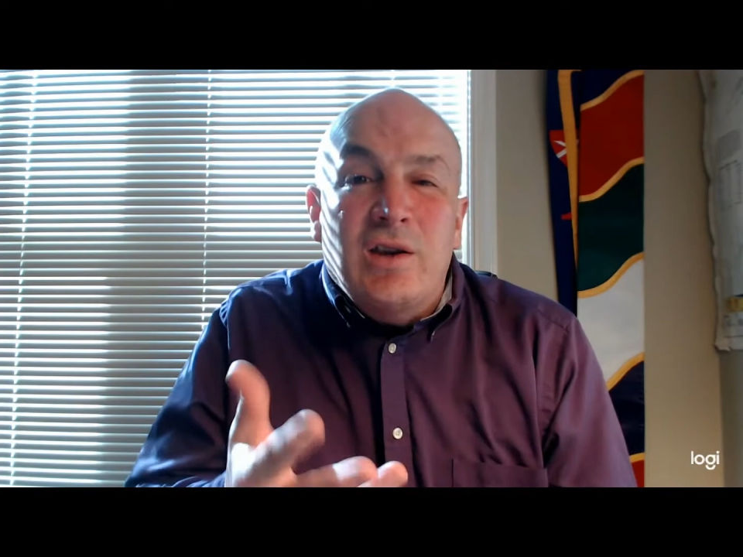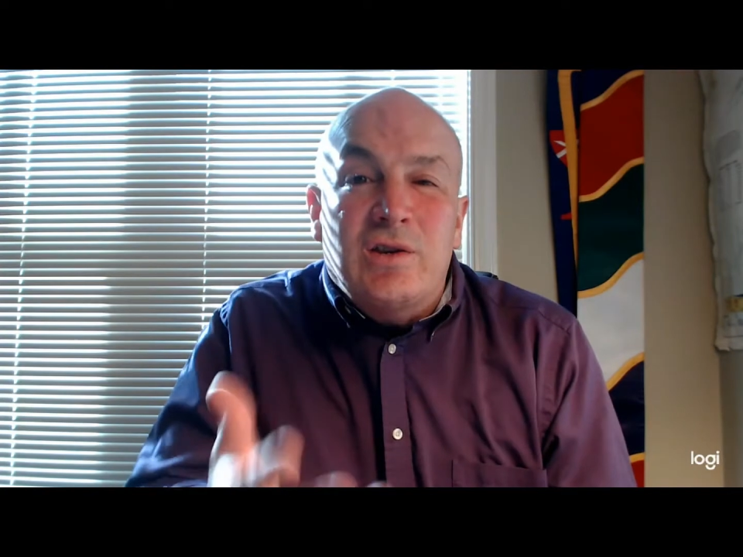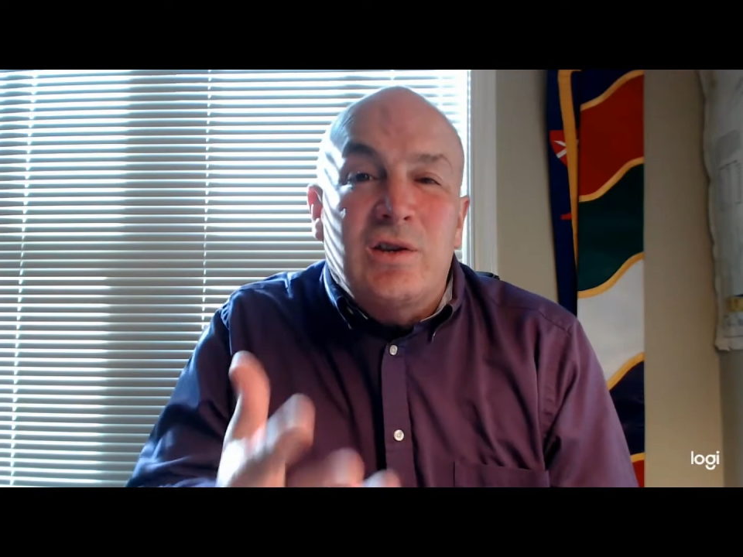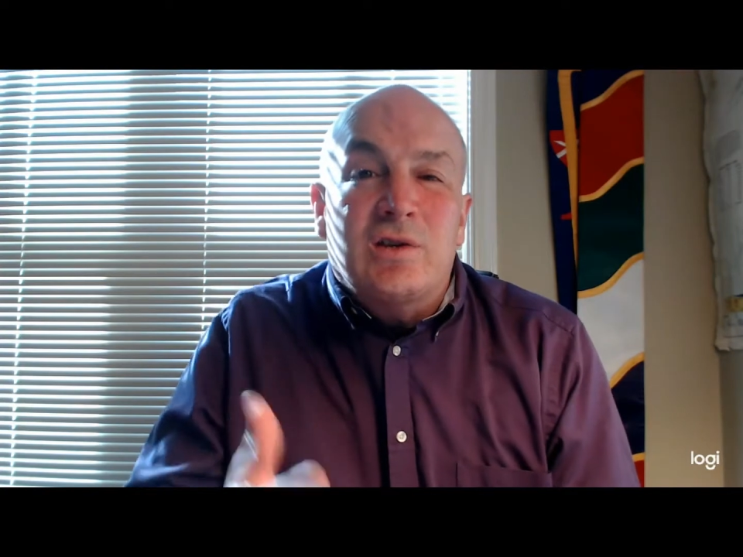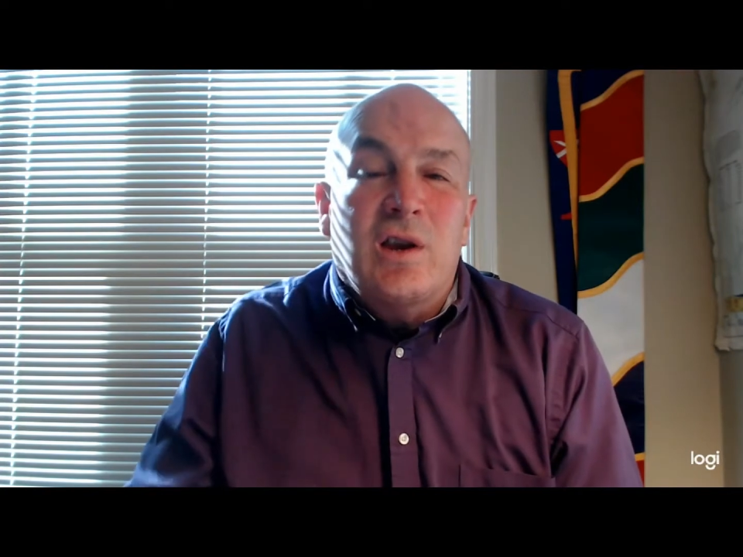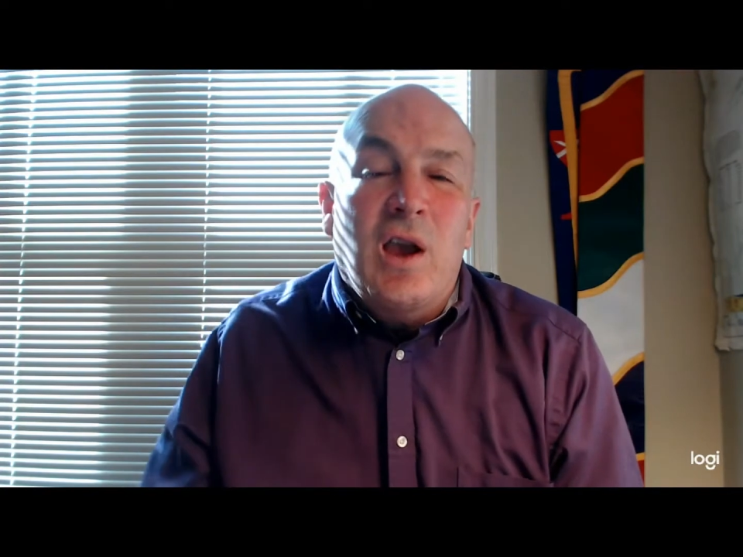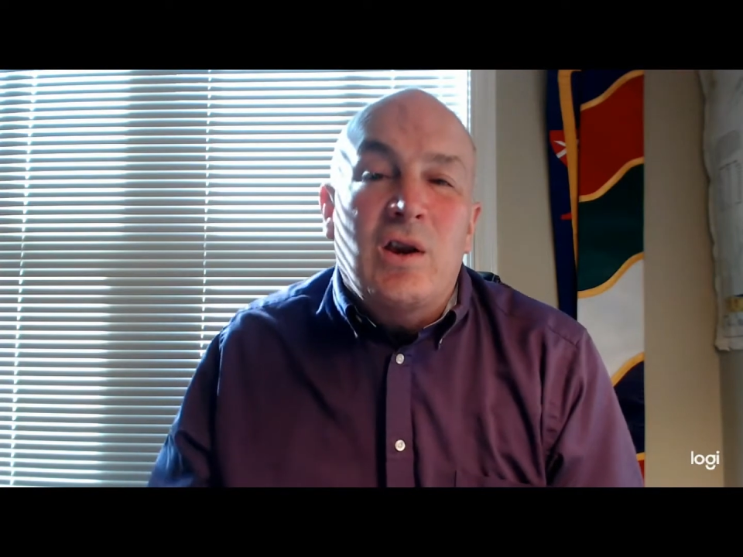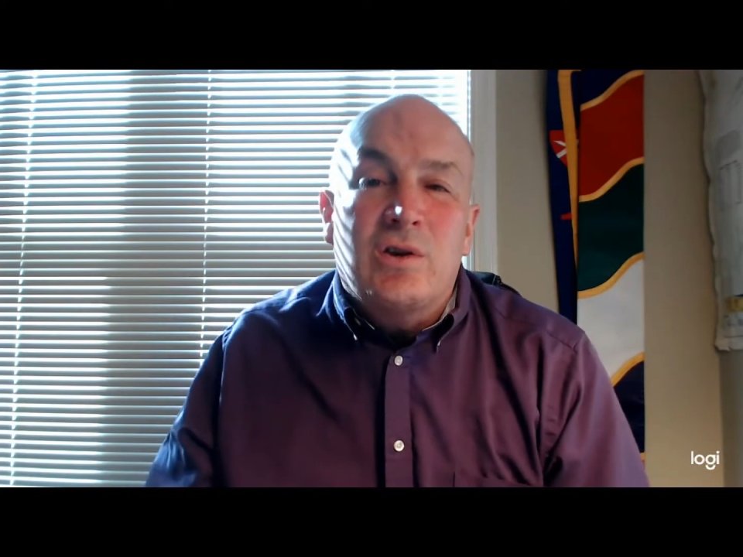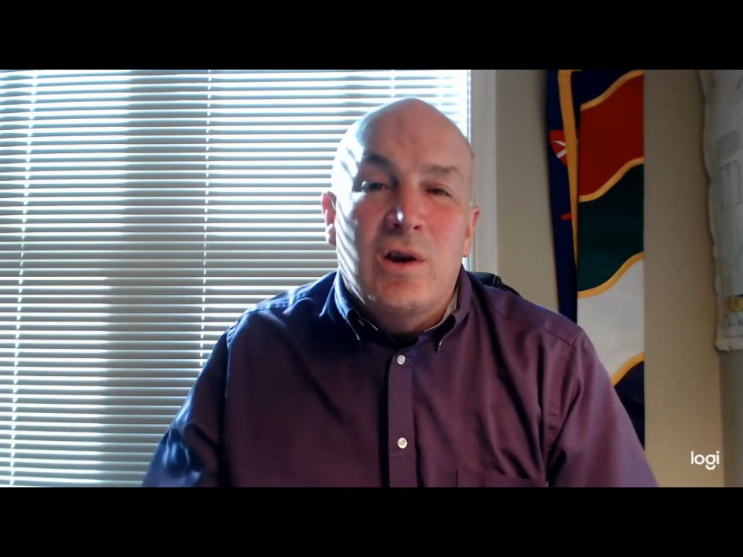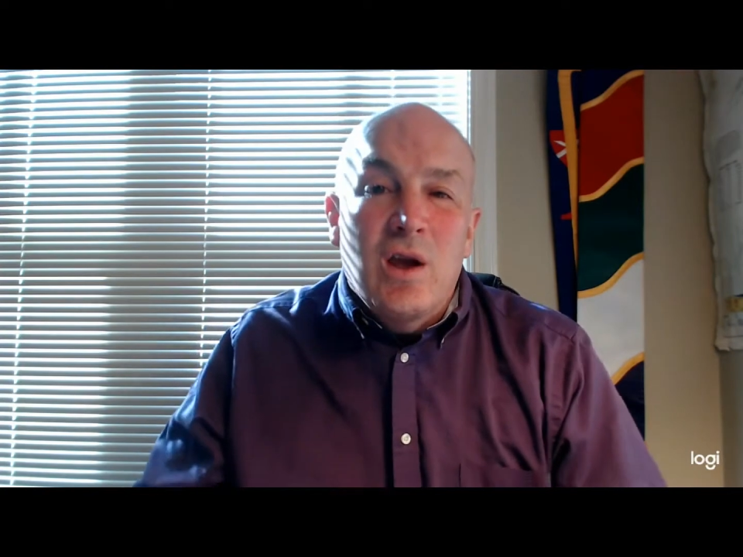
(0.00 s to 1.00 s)
this
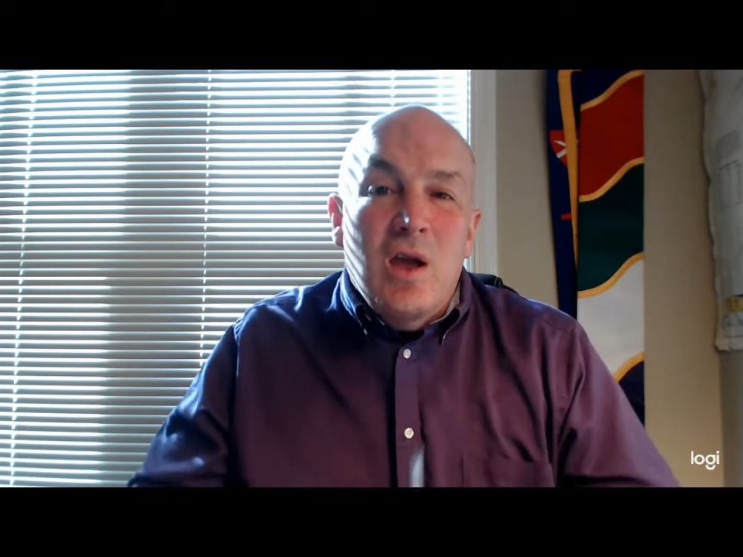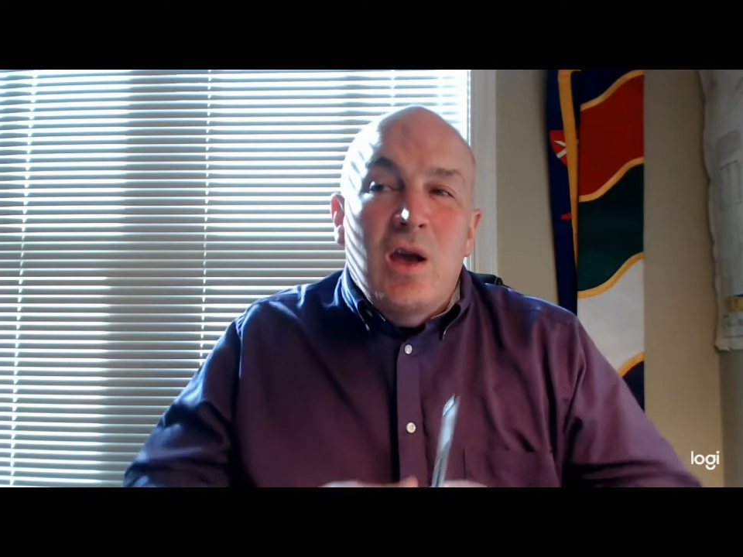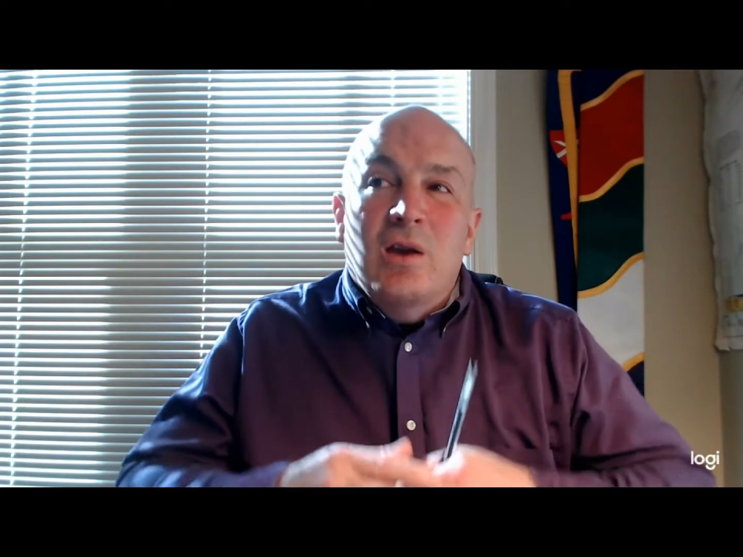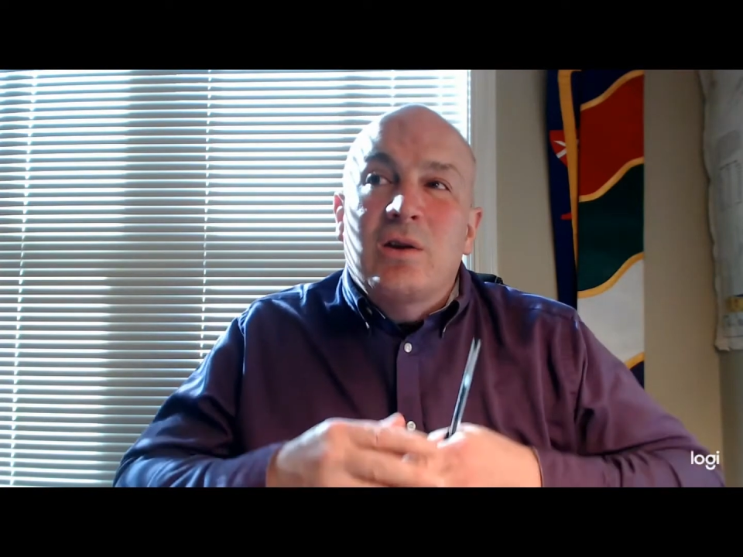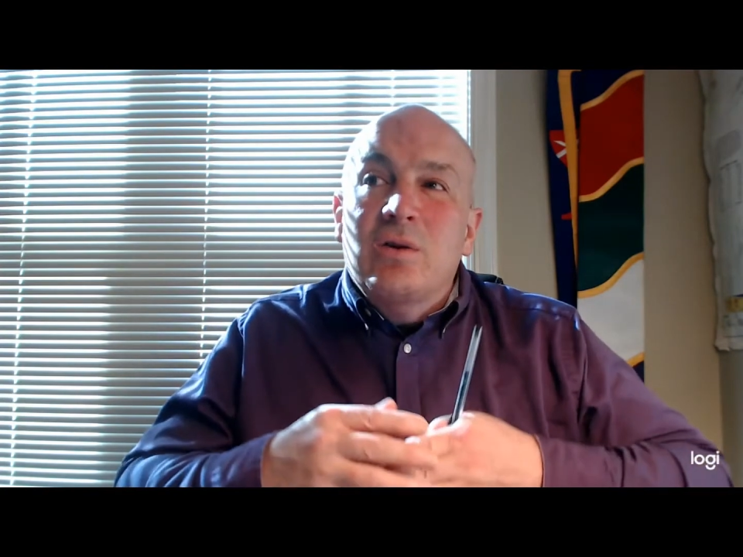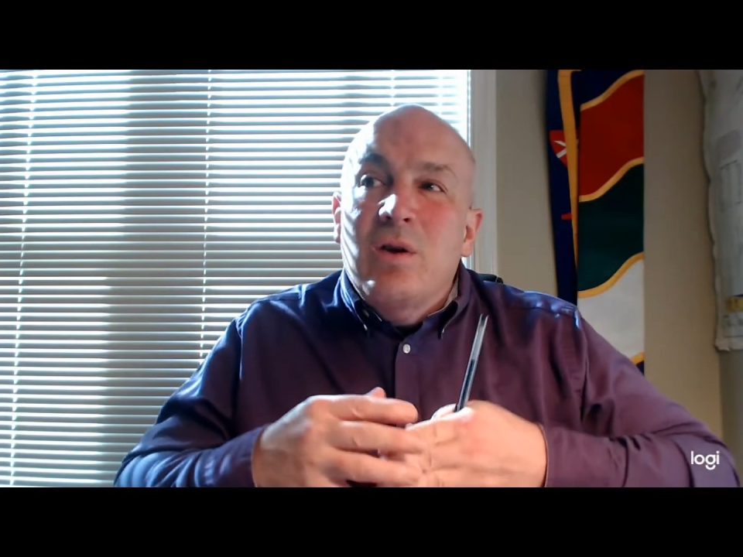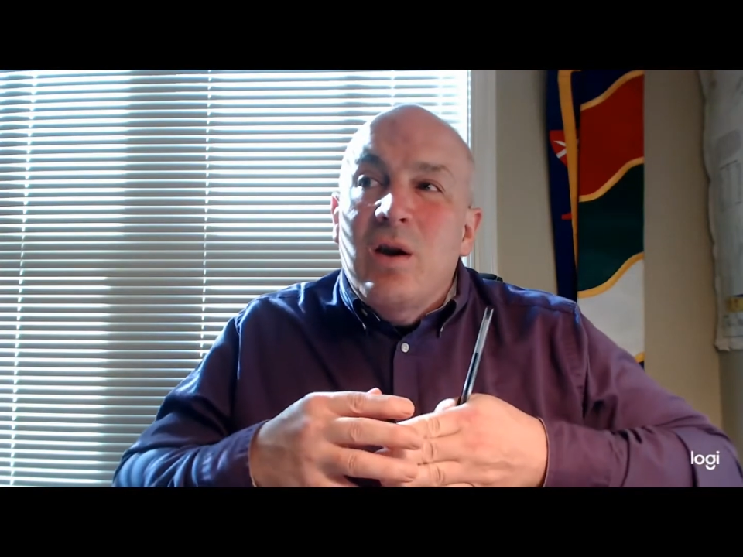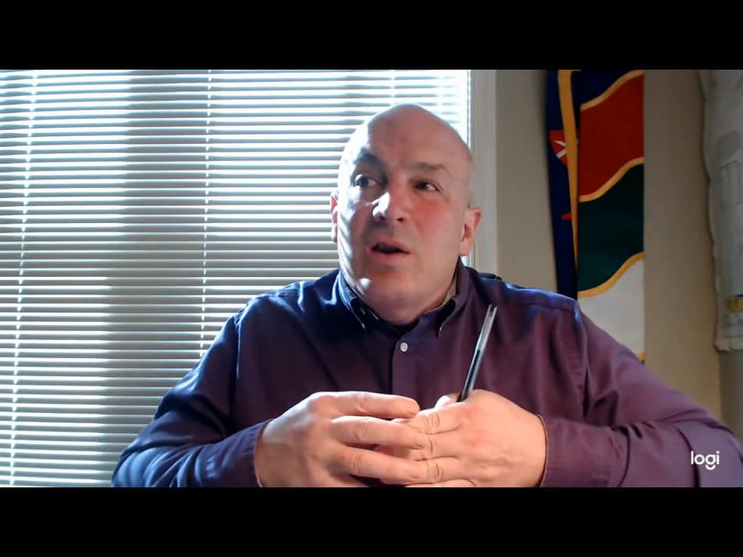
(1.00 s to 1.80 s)
occasion, to